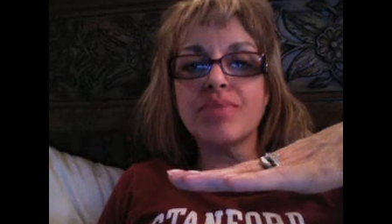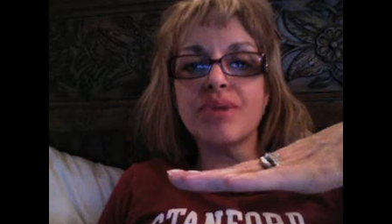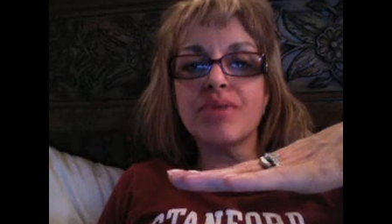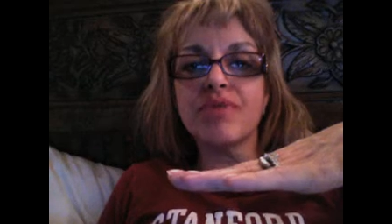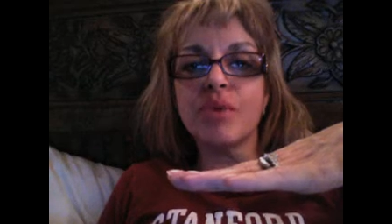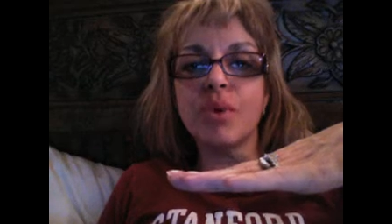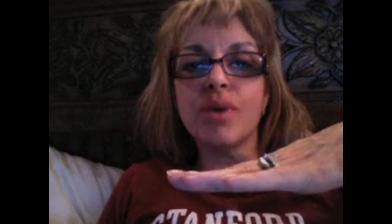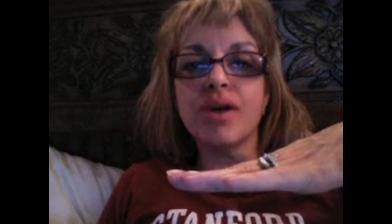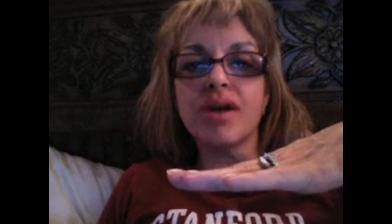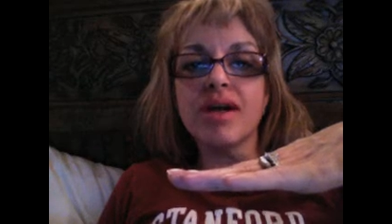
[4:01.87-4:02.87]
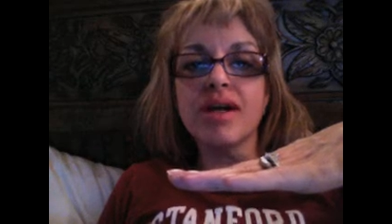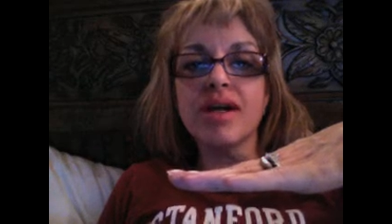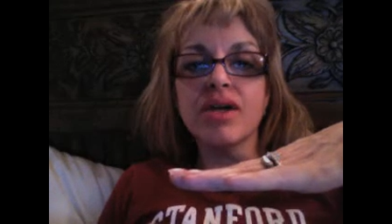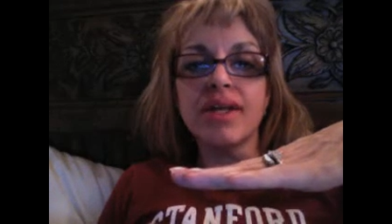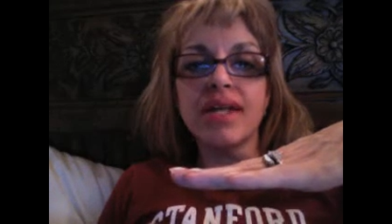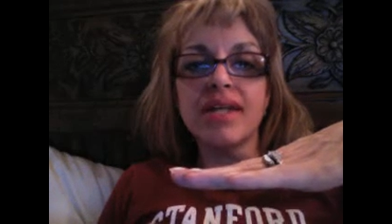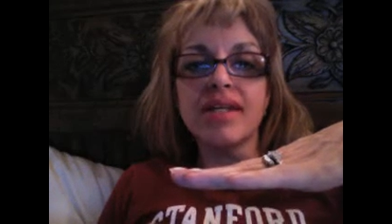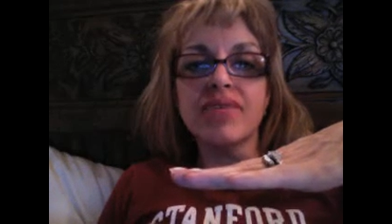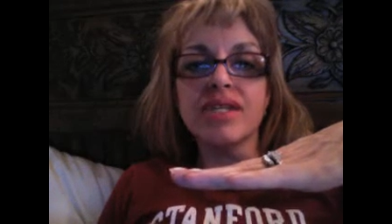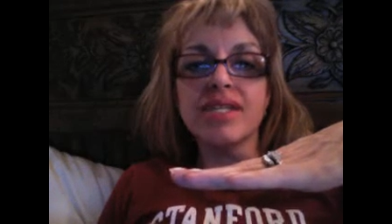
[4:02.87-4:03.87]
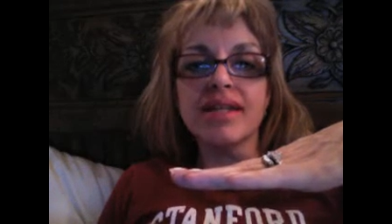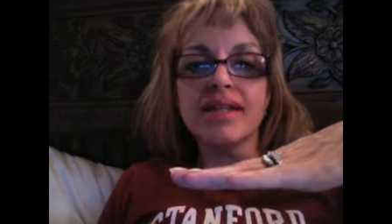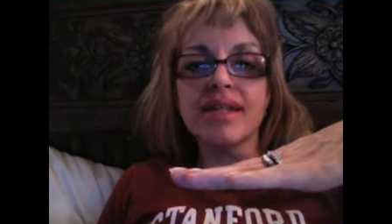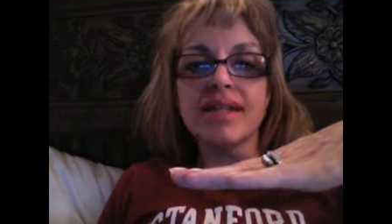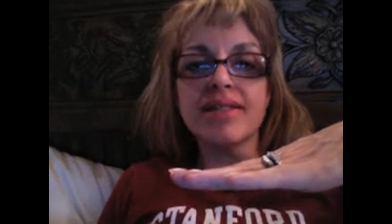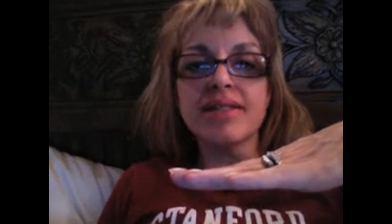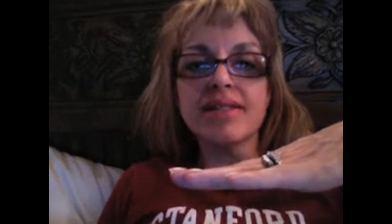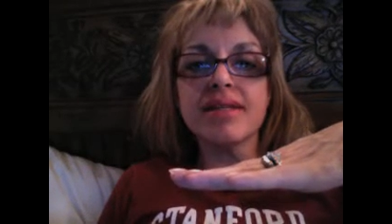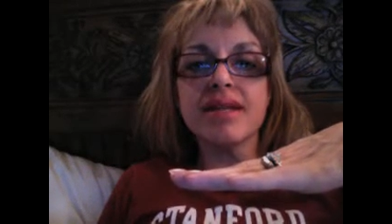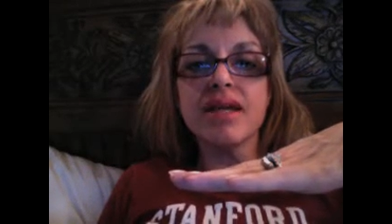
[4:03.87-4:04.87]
before going in for the tilt test.